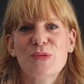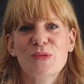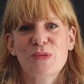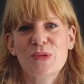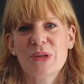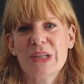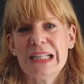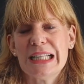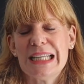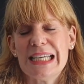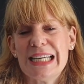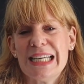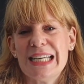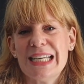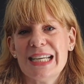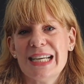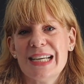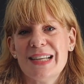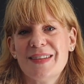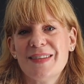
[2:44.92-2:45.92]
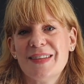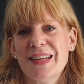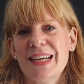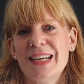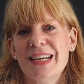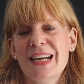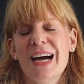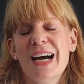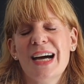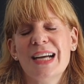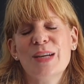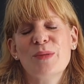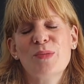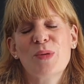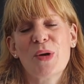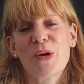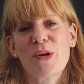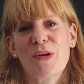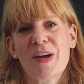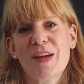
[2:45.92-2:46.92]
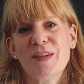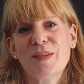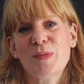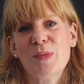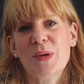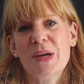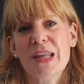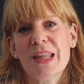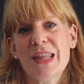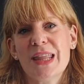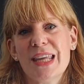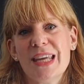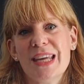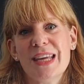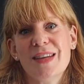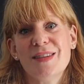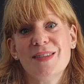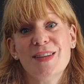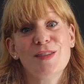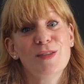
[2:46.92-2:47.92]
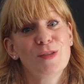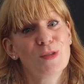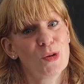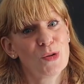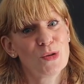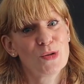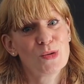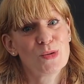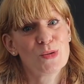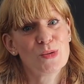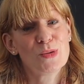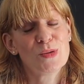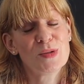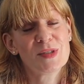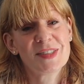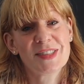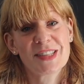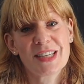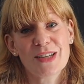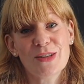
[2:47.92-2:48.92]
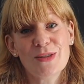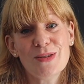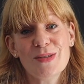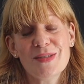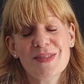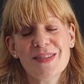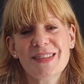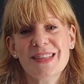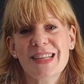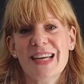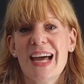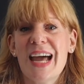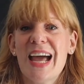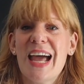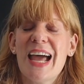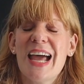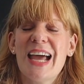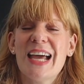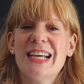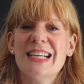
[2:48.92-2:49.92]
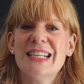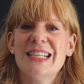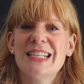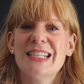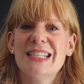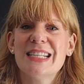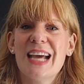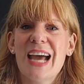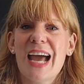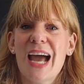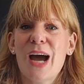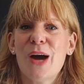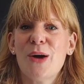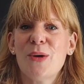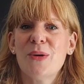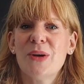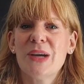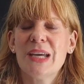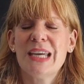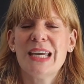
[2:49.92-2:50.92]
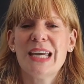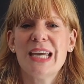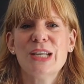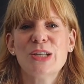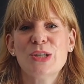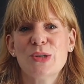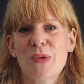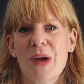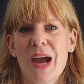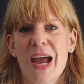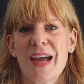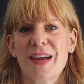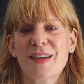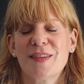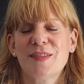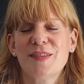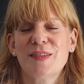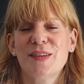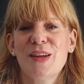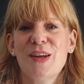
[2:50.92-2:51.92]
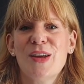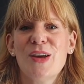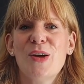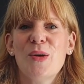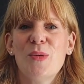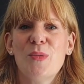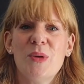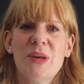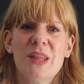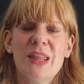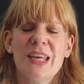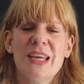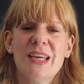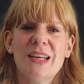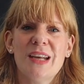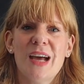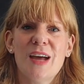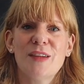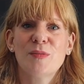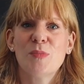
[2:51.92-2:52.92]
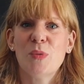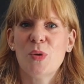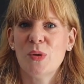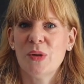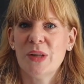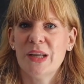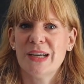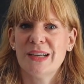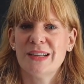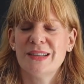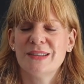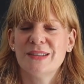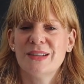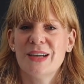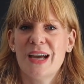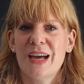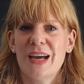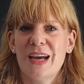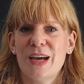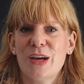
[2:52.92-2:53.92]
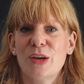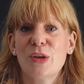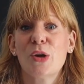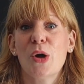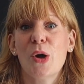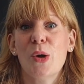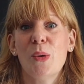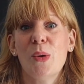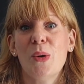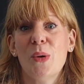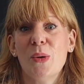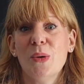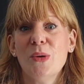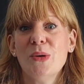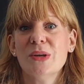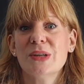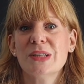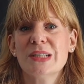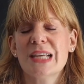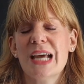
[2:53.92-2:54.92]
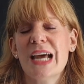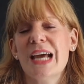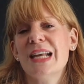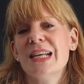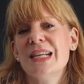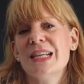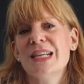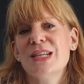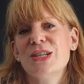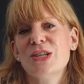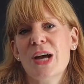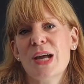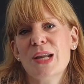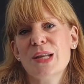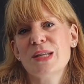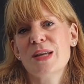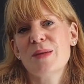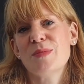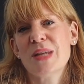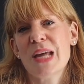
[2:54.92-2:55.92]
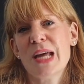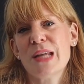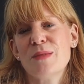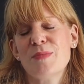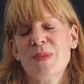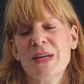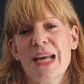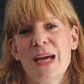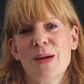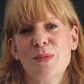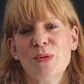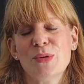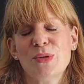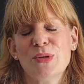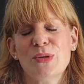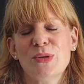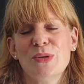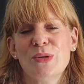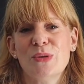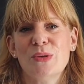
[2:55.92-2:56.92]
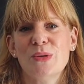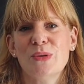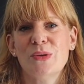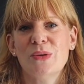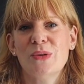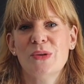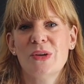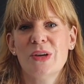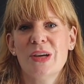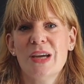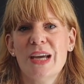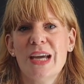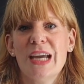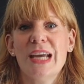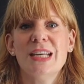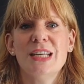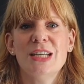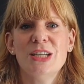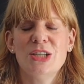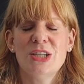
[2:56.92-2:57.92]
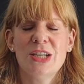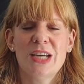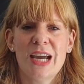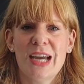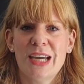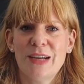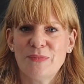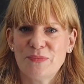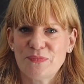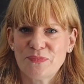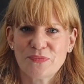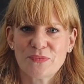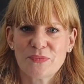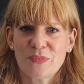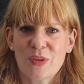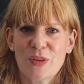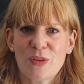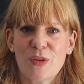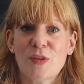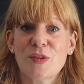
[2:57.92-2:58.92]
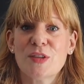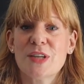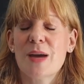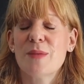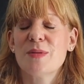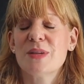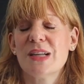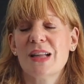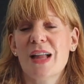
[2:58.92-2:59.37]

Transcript: really seen Hardy progress with is his social skills and how he interacts within a smaller uh, cohort and Giant Steps has been able to initiate those types of